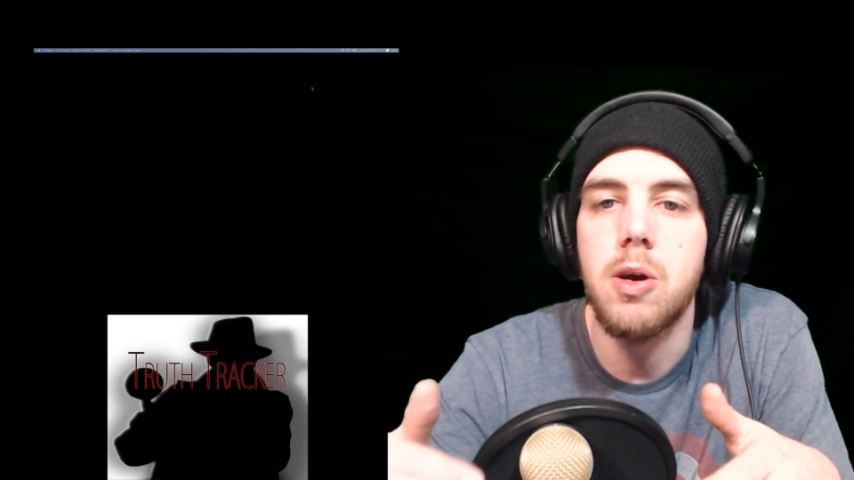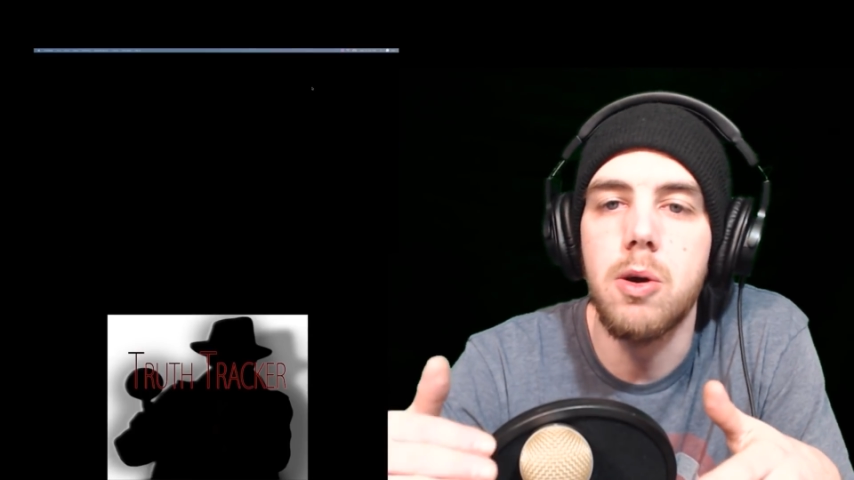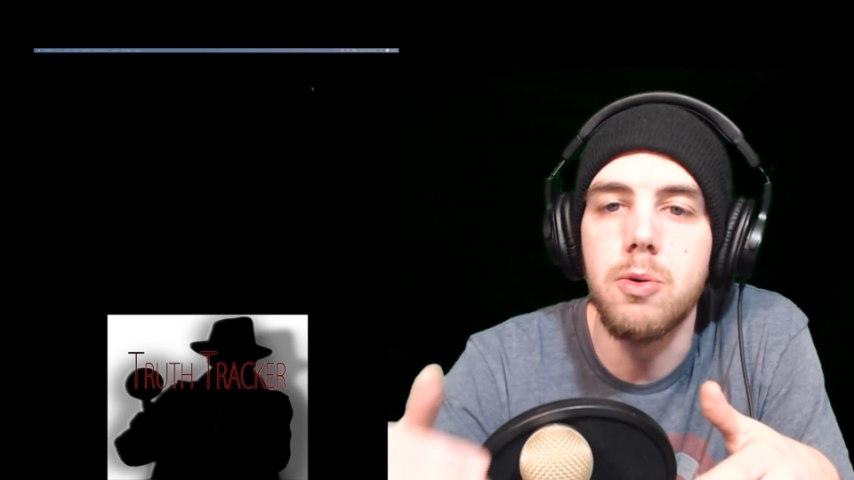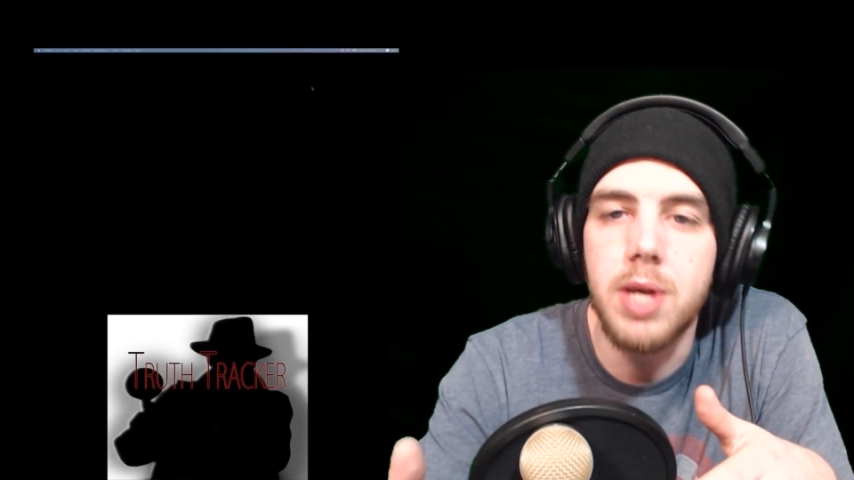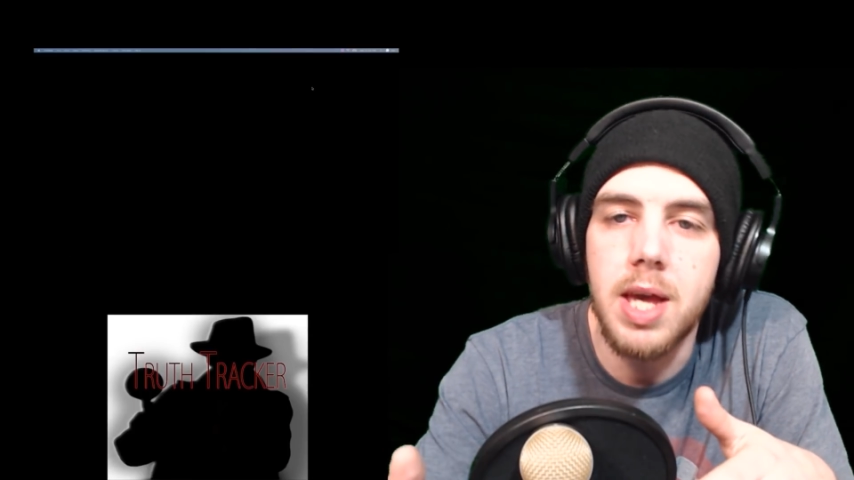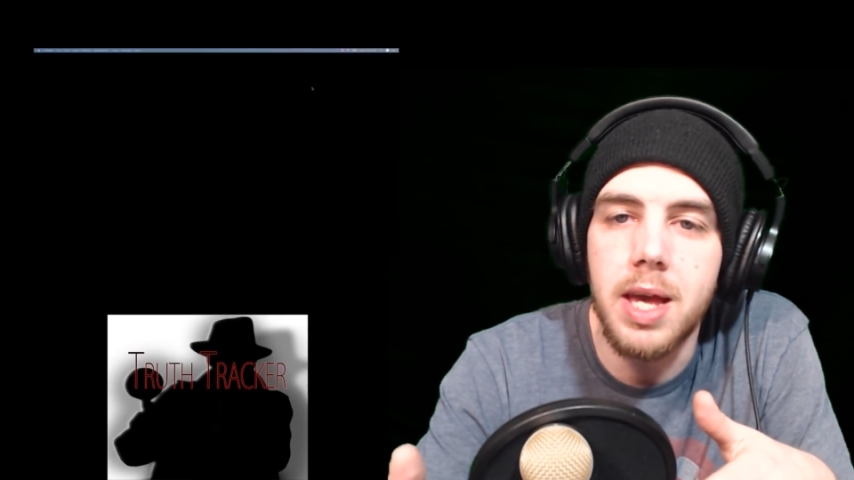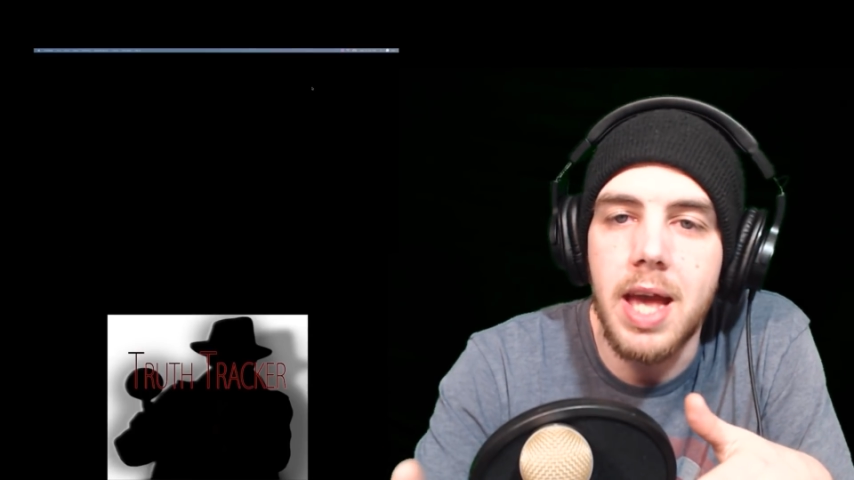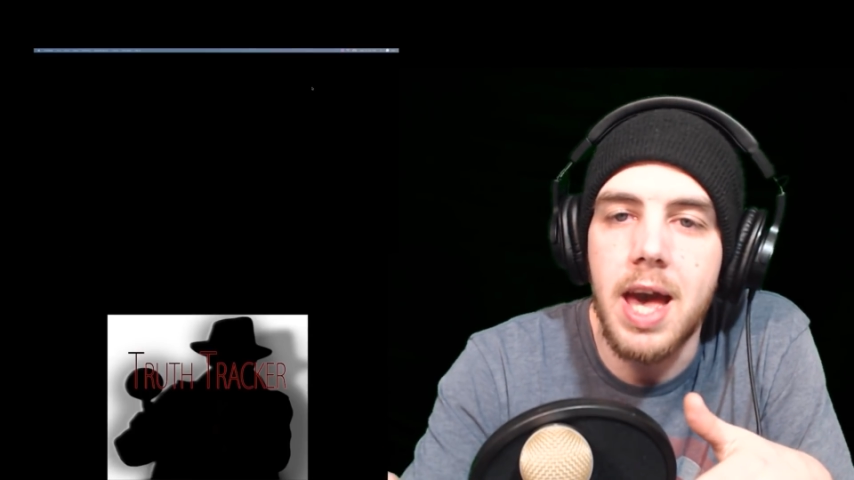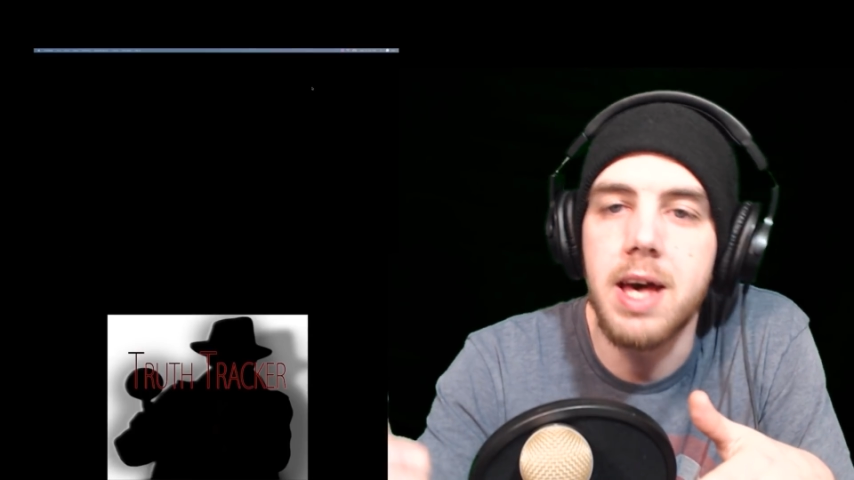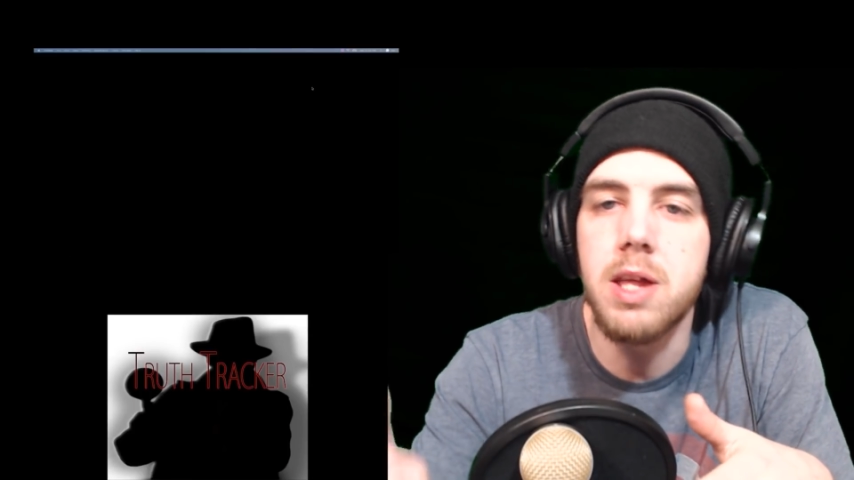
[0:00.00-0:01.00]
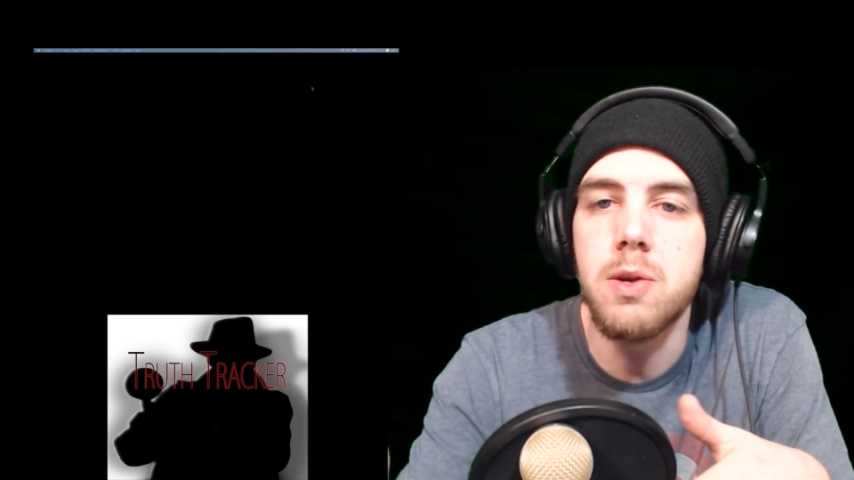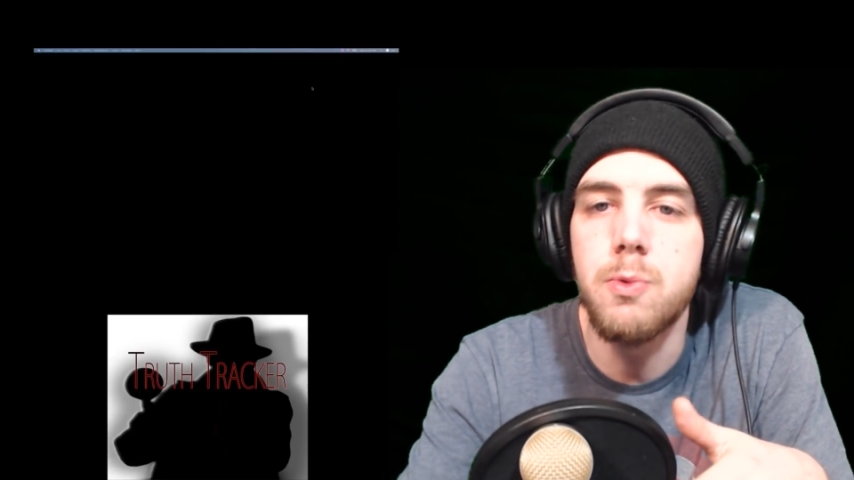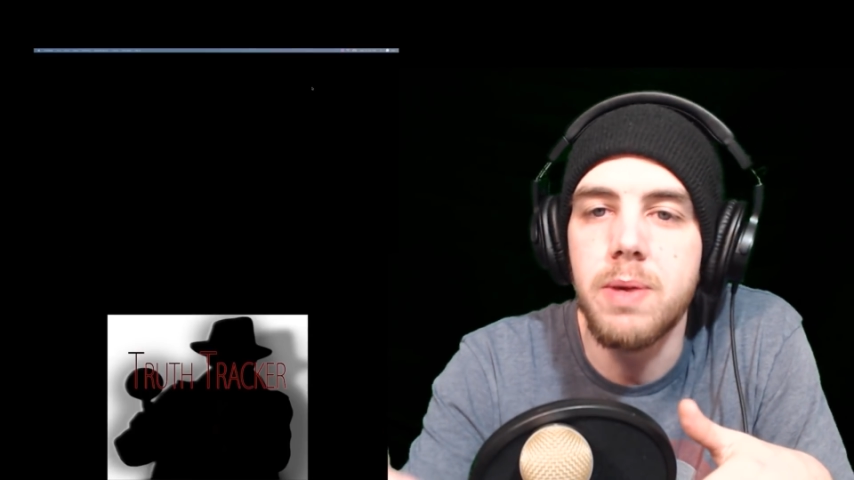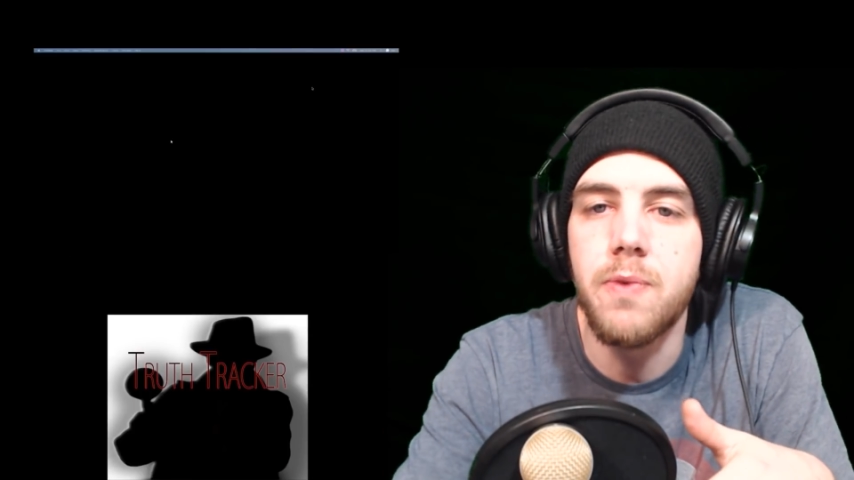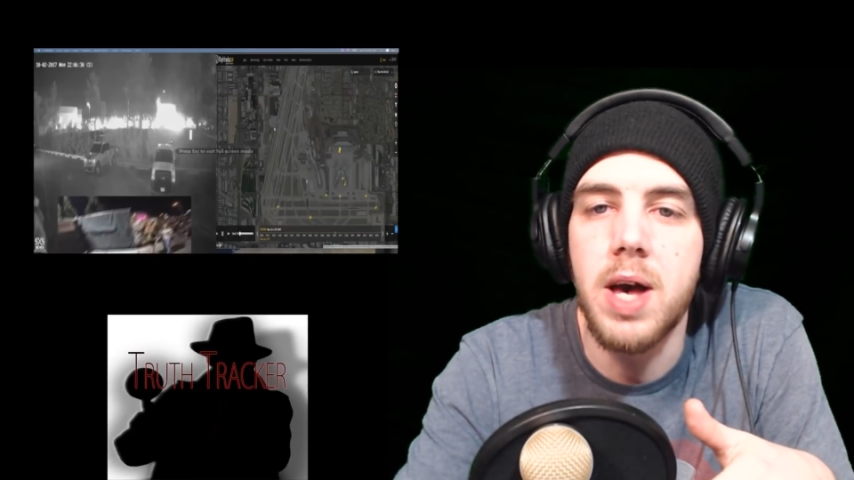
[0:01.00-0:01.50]
Okay, how do
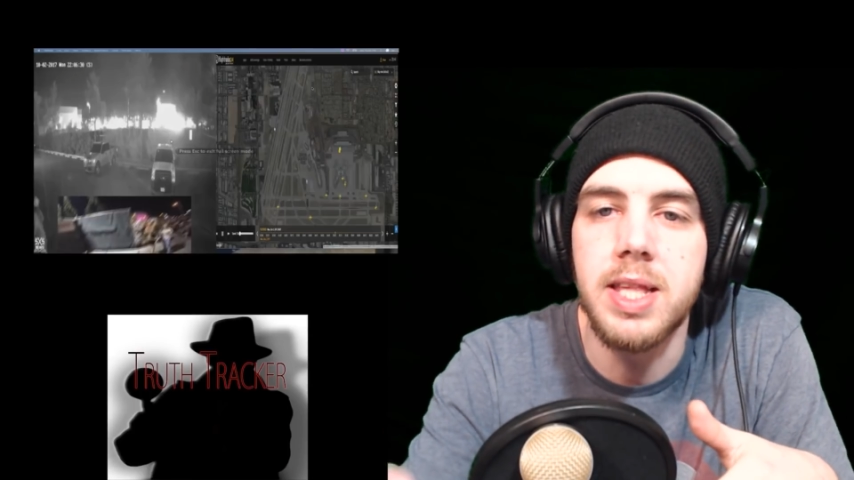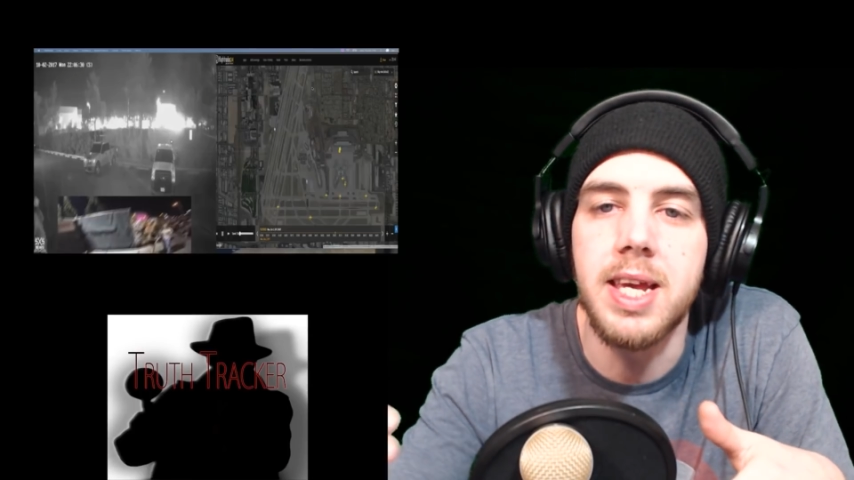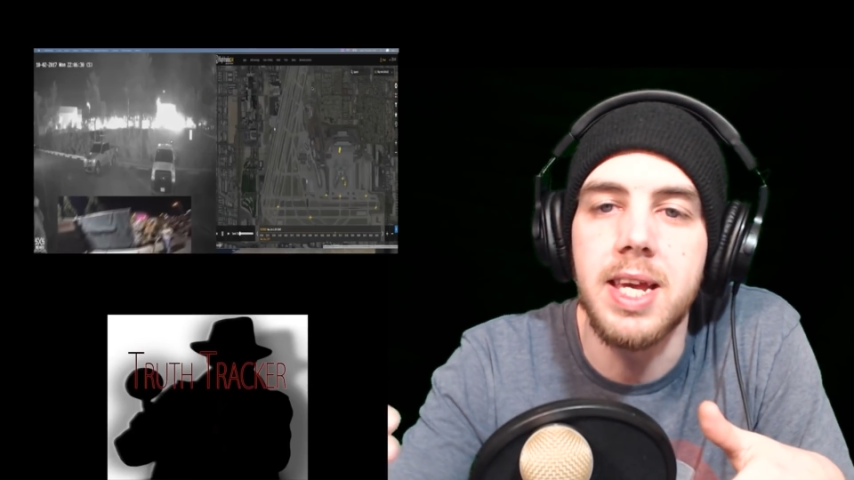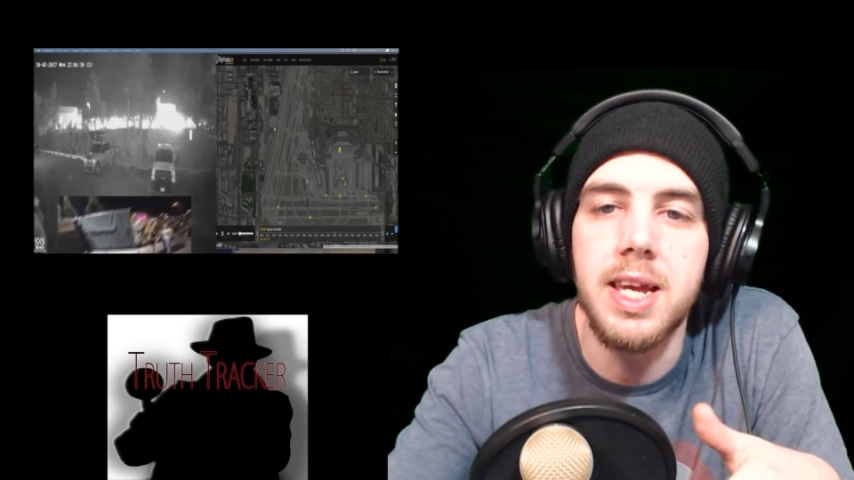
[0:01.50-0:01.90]
we find the